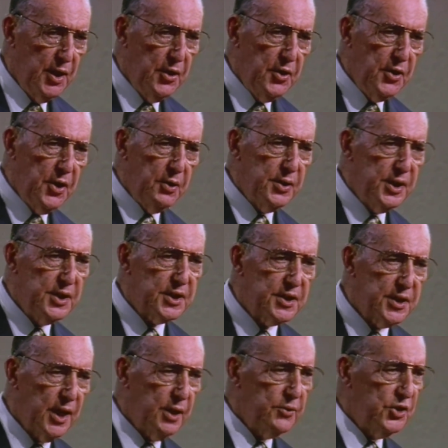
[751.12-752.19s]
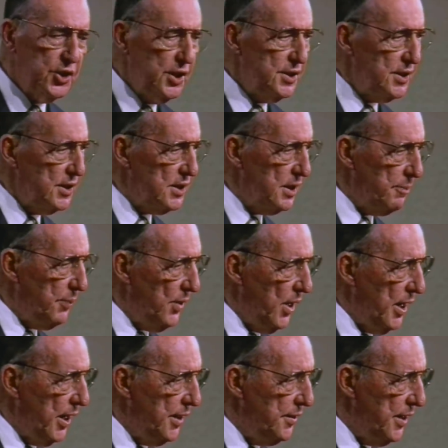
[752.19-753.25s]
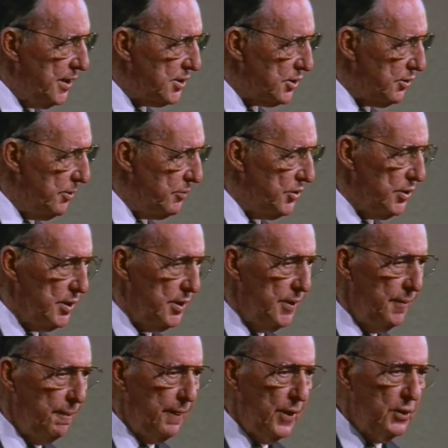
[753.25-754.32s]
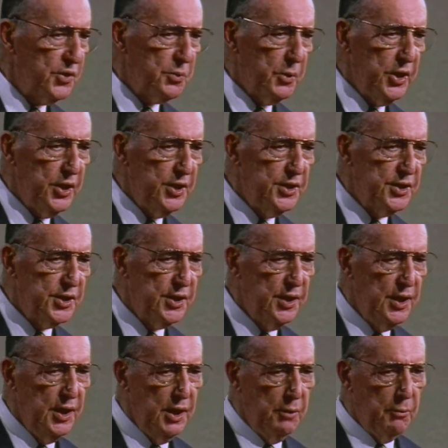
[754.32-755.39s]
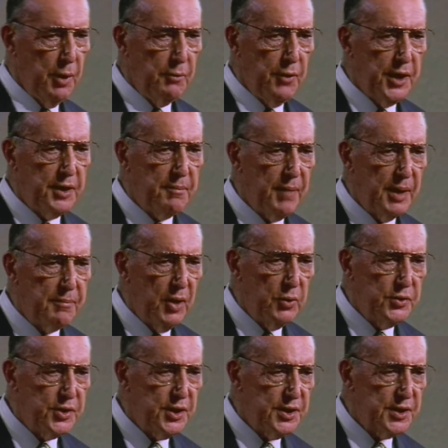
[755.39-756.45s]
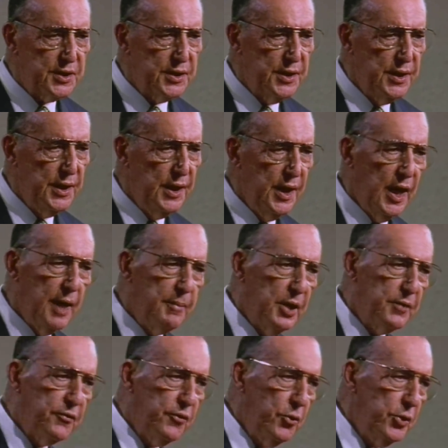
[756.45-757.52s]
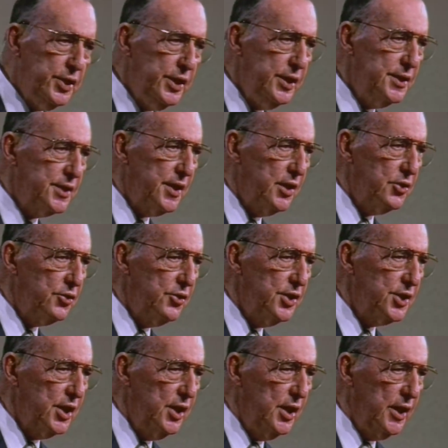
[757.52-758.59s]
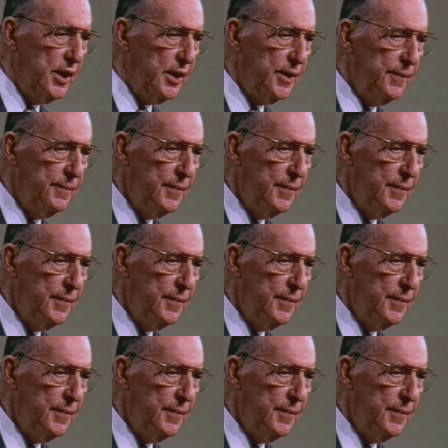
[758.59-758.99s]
Notice how Jesus applied that scripture. Those words were written by Moses about 14 centuries earlier.